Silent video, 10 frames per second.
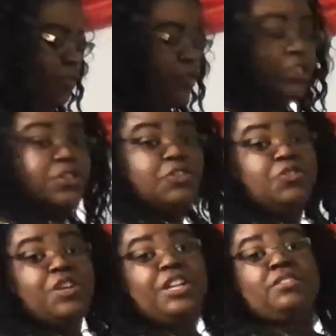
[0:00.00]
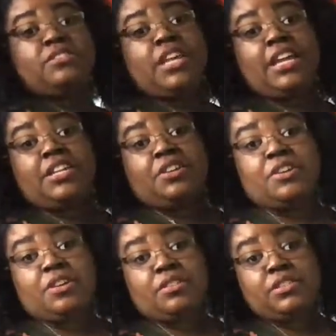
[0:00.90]
For the little tree, take
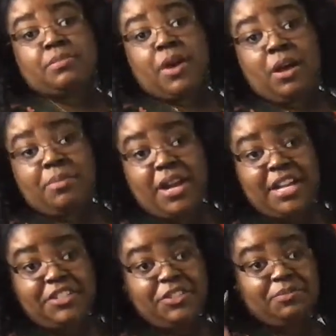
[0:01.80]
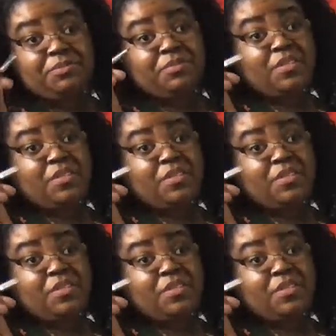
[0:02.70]
your small brush,